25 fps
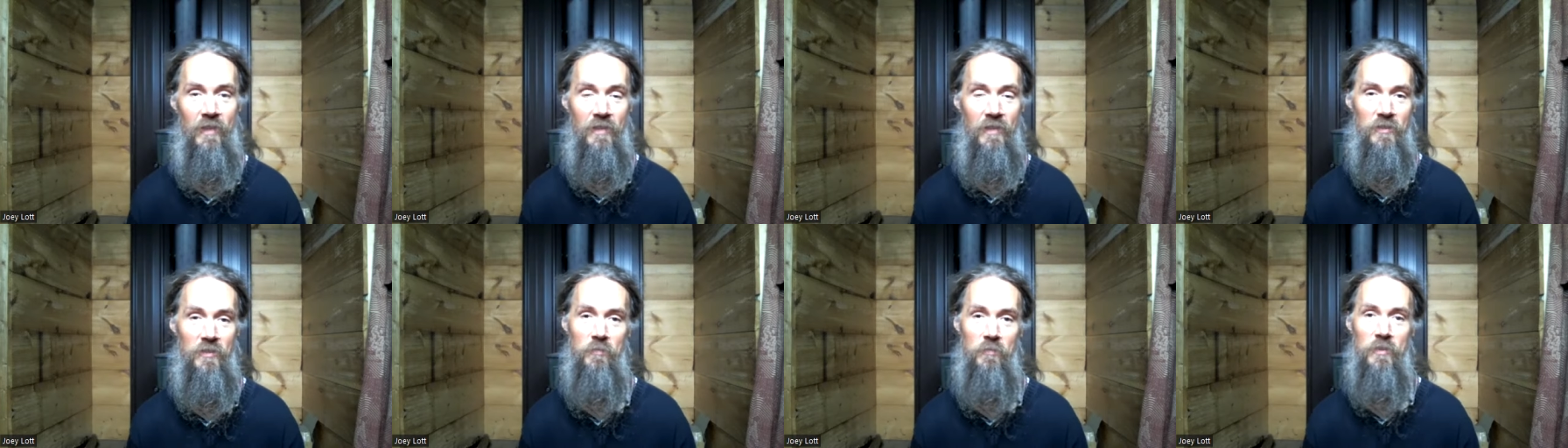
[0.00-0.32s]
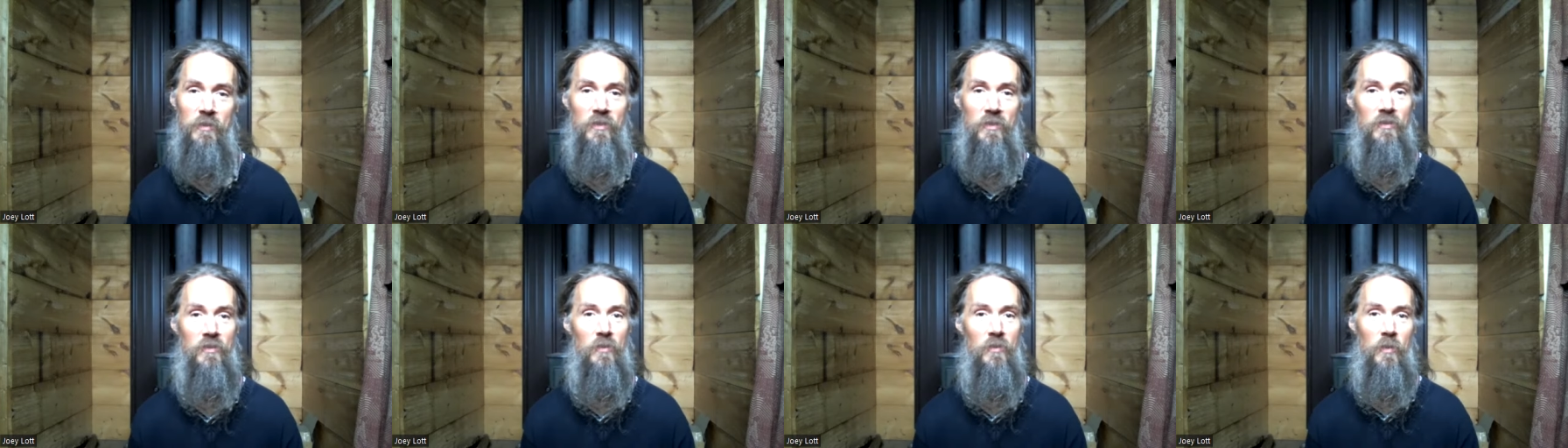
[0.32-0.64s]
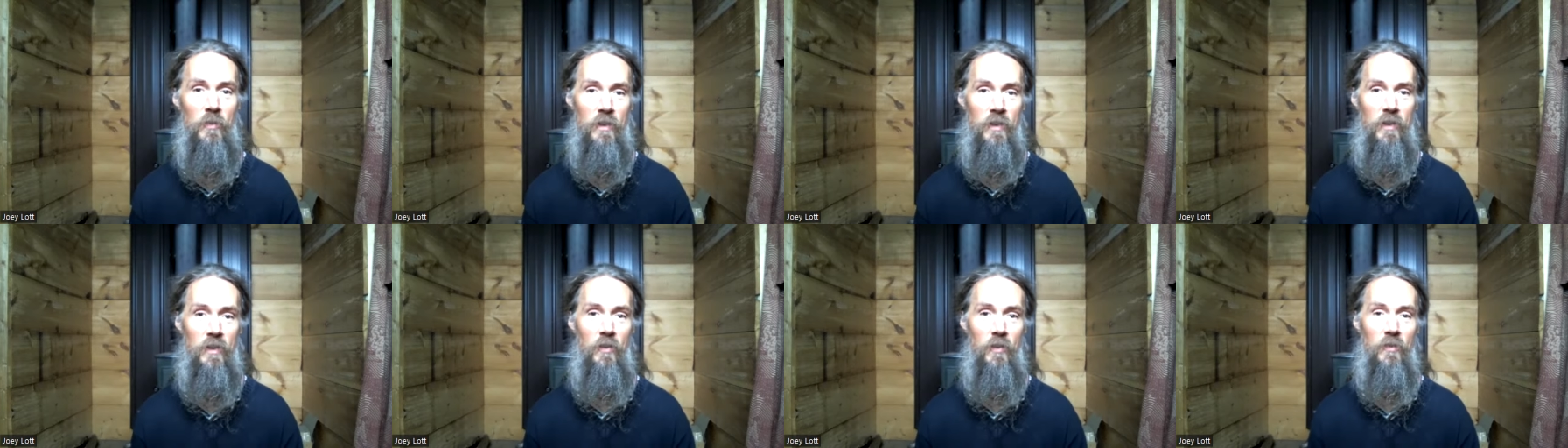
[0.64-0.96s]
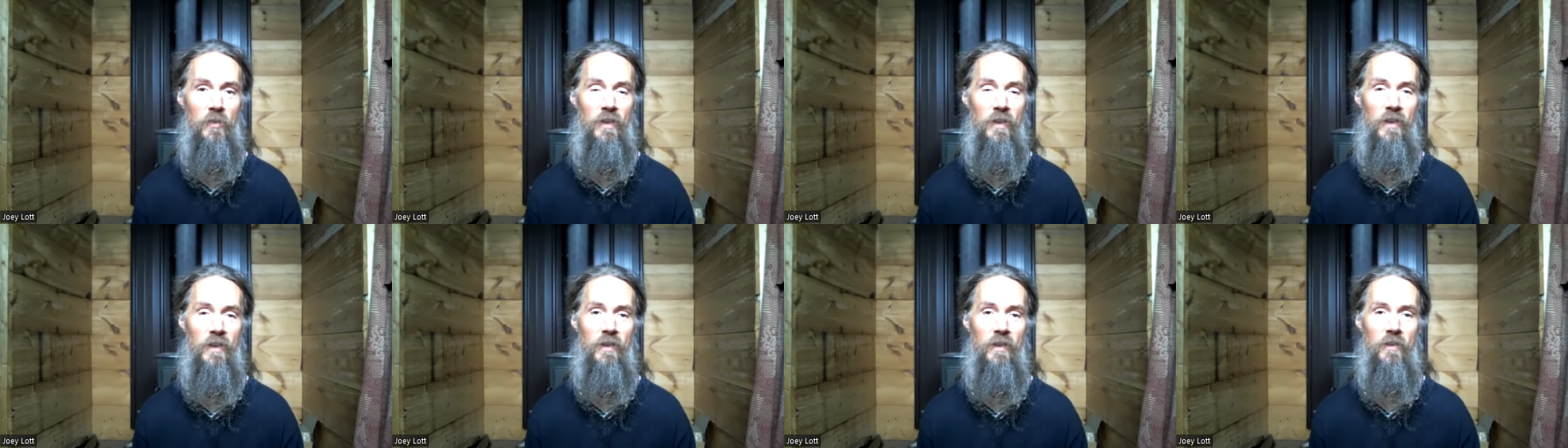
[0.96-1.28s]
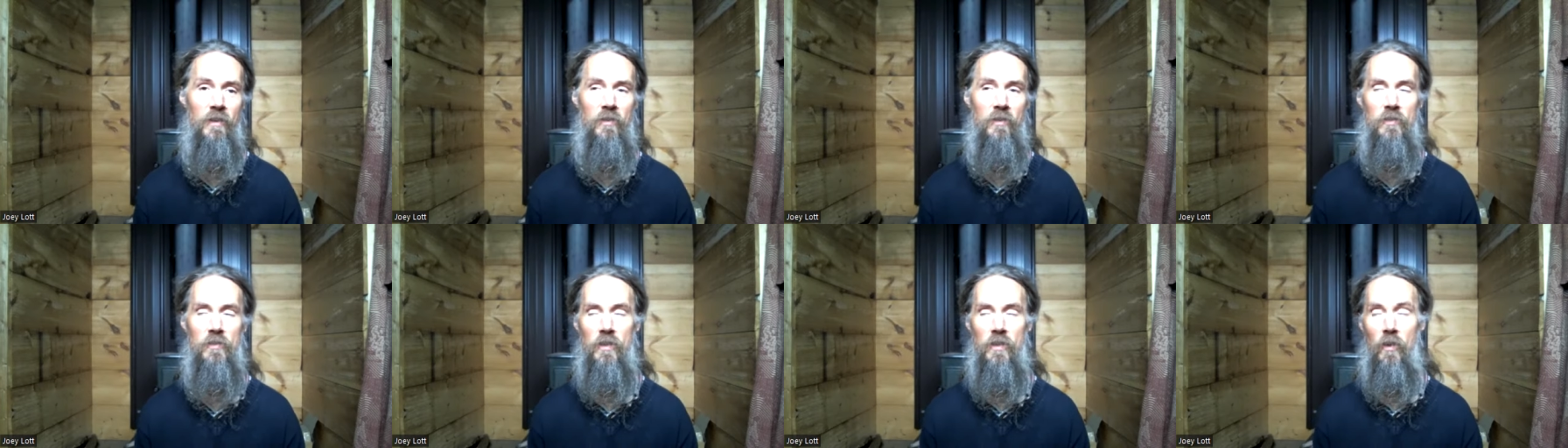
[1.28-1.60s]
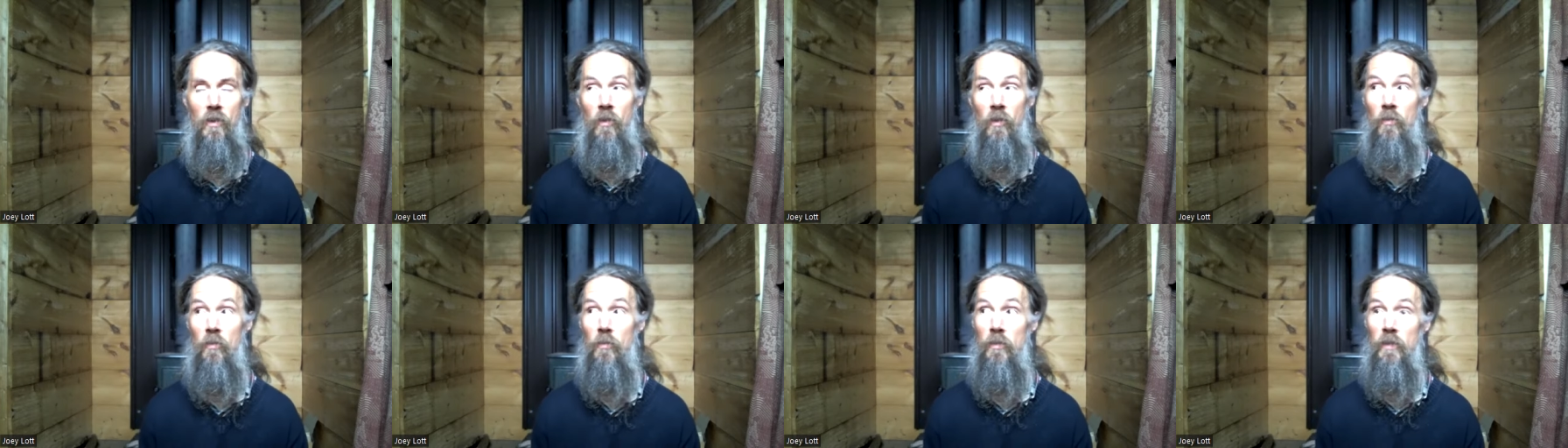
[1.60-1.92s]
And somebody says, you want to go there? And you
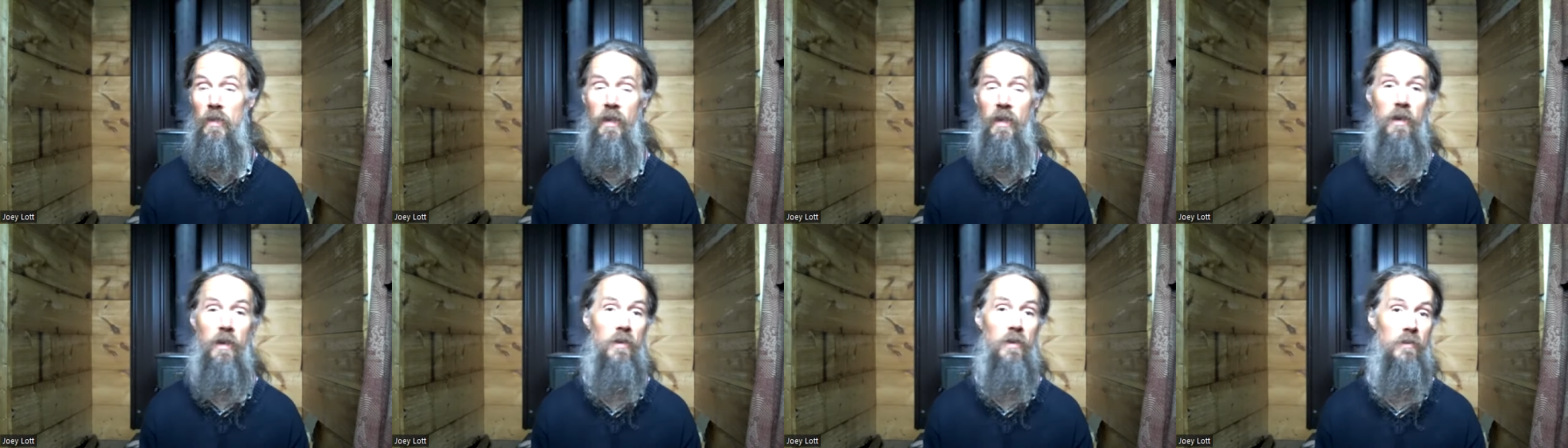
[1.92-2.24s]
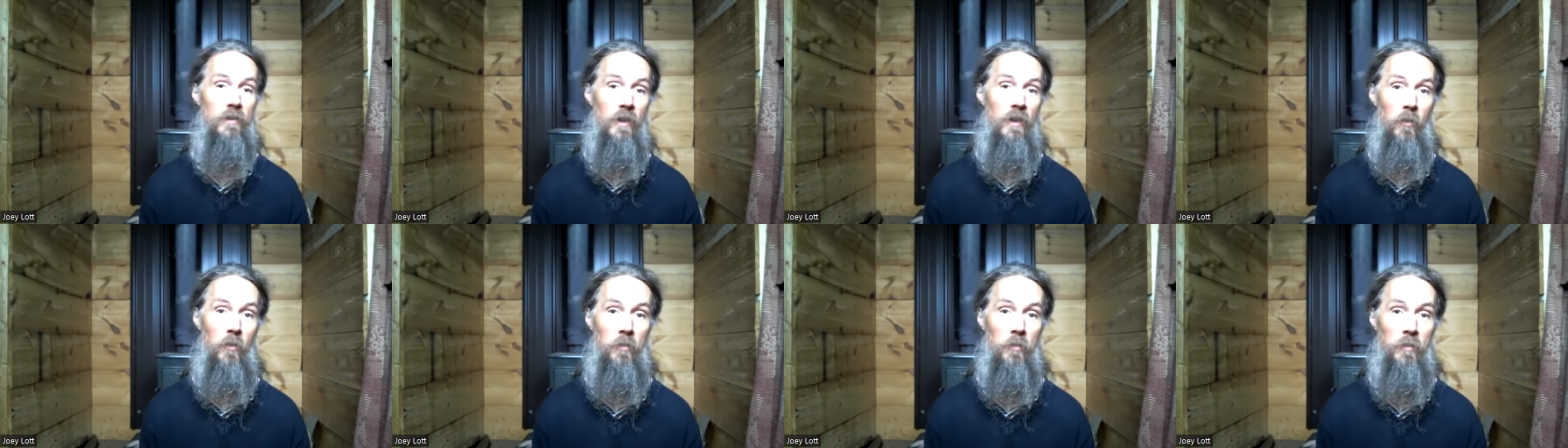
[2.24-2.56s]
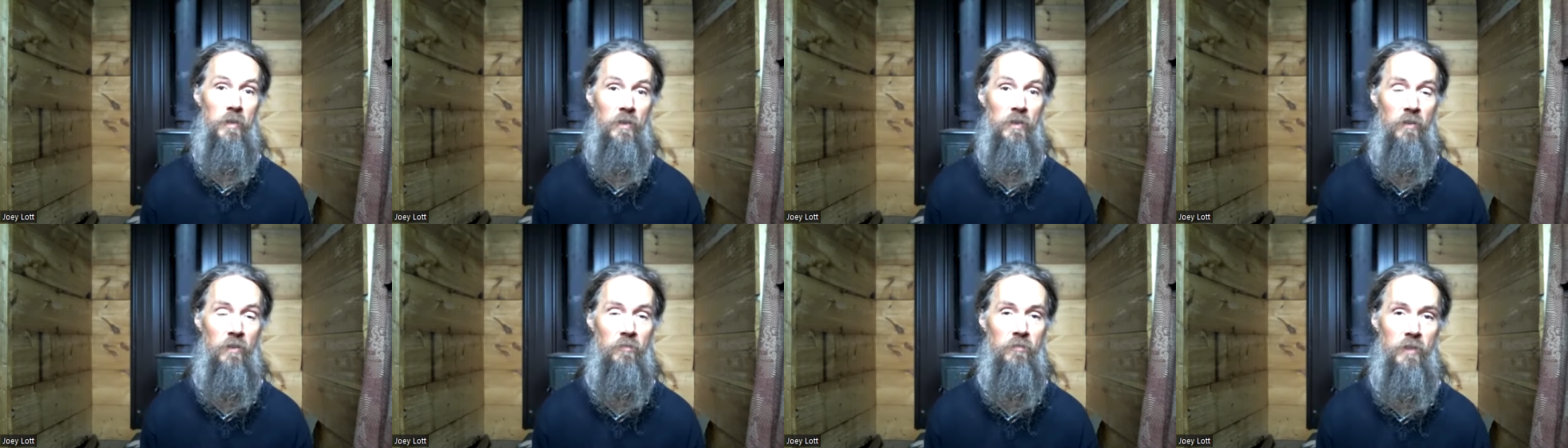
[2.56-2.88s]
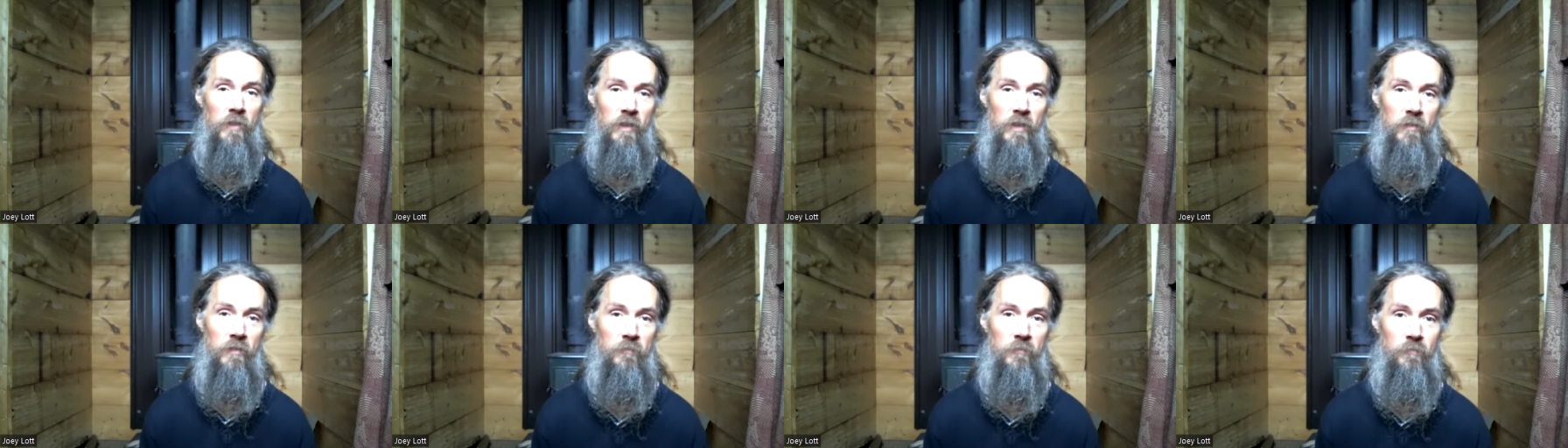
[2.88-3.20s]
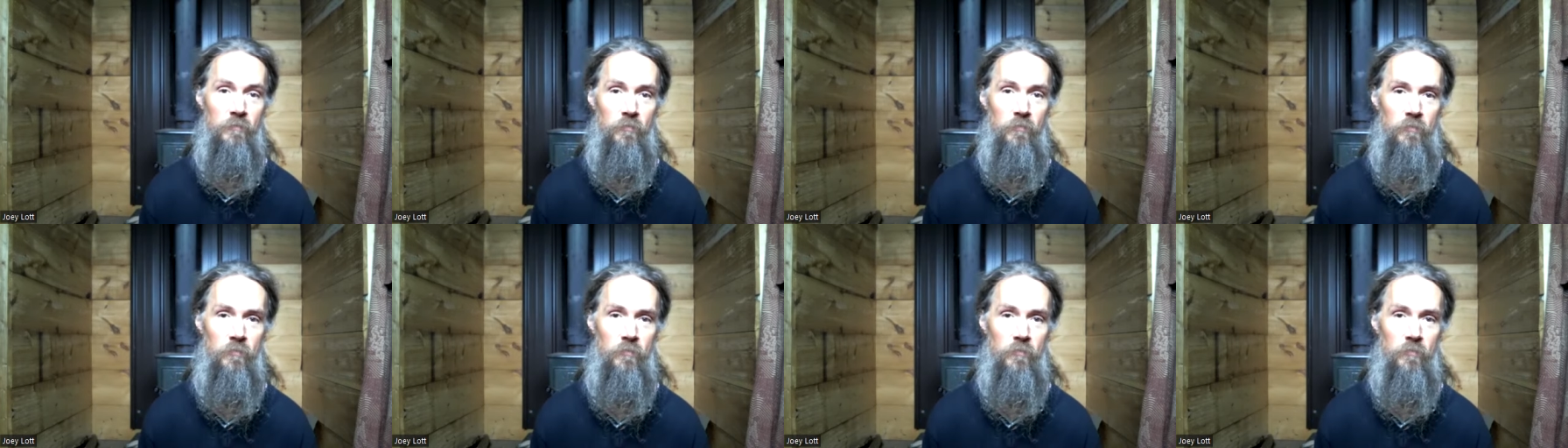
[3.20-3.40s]
say, oh, yeah, that would be lovely.